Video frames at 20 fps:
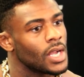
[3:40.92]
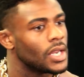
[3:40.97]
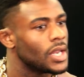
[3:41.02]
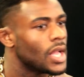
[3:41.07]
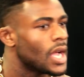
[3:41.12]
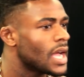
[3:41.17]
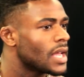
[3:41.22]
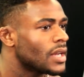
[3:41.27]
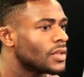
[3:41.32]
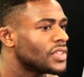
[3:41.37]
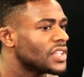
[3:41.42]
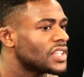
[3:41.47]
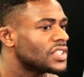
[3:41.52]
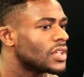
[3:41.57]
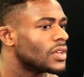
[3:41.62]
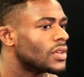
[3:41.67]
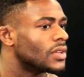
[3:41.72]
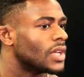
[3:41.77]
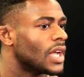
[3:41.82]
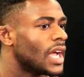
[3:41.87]
No, I don't think
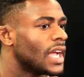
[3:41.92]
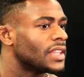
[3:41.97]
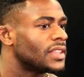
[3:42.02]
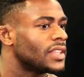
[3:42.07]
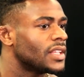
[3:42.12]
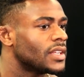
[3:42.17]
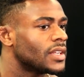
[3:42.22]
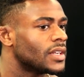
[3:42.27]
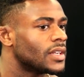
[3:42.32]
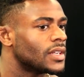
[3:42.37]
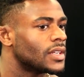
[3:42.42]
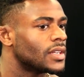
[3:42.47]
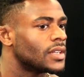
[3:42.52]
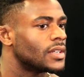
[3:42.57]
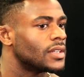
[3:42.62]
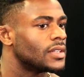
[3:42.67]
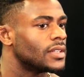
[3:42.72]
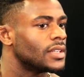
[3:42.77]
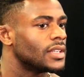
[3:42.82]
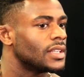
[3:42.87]
so. I think,
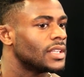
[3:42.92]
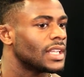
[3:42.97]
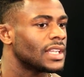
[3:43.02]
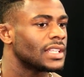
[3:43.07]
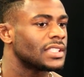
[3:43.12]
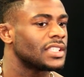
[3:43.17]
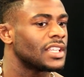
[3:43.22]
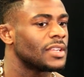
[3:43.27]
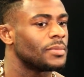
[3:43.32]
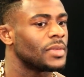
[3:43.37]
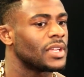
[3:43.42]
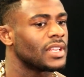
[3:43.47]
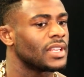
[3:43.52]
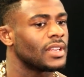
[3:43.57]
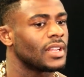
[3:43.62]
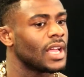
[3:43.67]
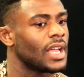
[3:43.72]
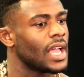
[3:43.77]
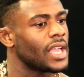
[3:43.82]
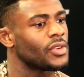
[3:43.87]
like I said,
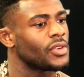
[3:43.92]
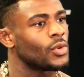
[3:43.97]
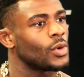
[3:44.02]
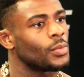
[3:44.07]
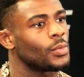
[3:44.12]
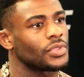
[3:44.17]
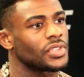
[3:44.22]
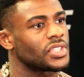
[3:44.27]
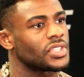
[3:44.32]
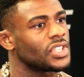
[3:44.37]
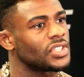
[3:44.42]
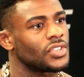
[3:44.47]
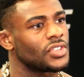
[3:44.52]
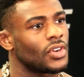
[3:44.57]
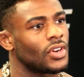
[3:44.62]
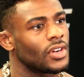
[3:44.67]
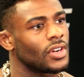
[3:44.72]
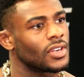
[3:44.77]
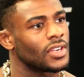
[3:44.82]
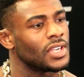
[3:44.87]
man, I grew up with the shit
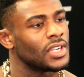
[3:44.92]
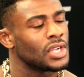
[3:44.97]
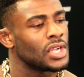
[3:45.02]
talk.